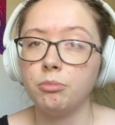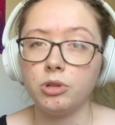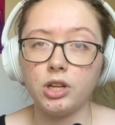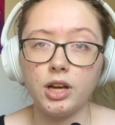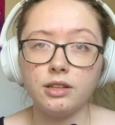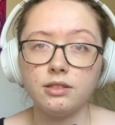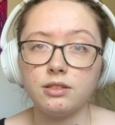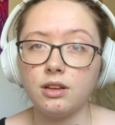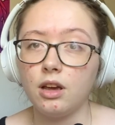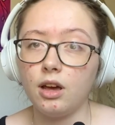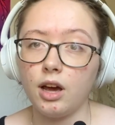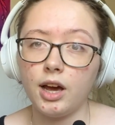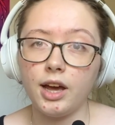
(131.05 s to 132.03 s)
Plus,
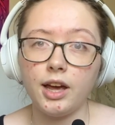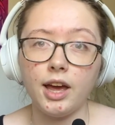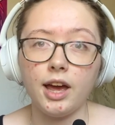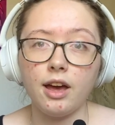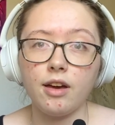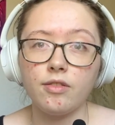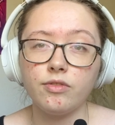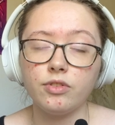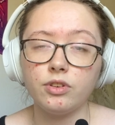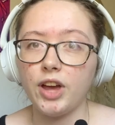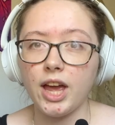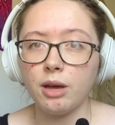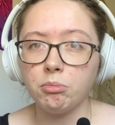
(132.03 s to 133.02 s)
I
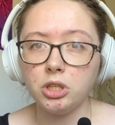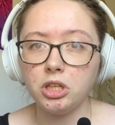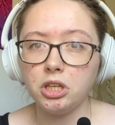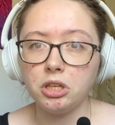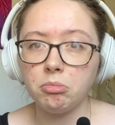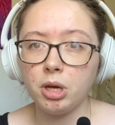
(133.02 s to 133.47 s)
have family